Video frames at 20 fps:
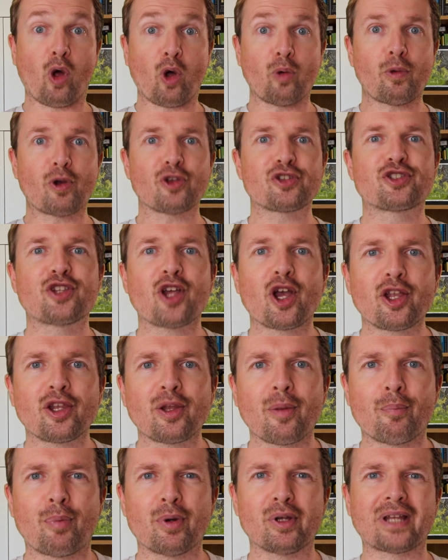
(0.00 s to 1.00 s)
almost
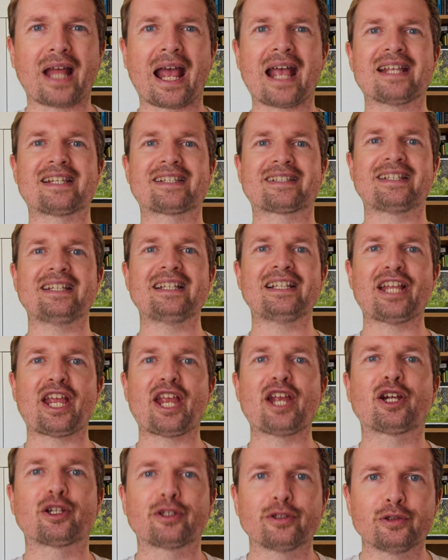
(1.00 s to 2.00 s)
done, but I still
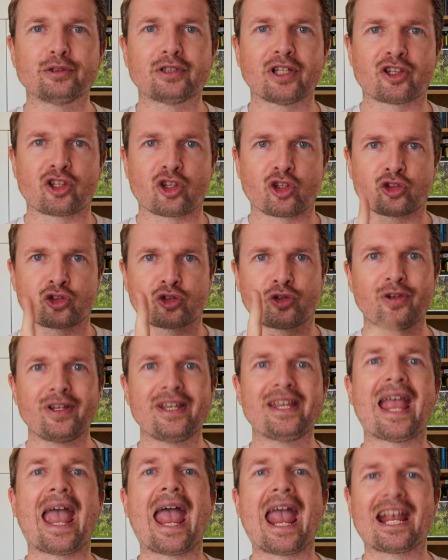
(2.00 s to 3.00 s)
included
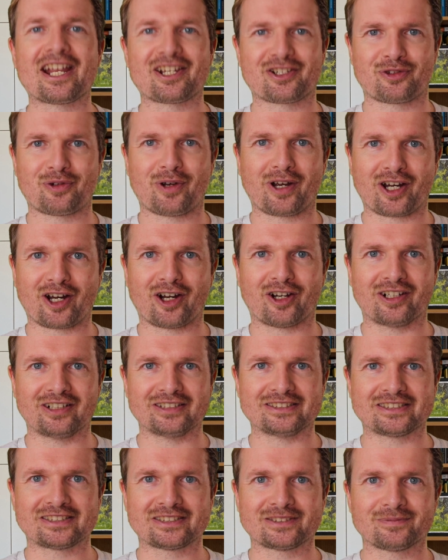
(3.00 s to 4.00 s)
3 extra
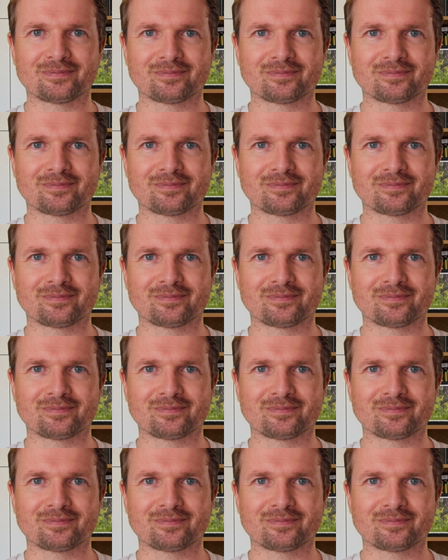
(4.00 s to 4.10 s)
cards.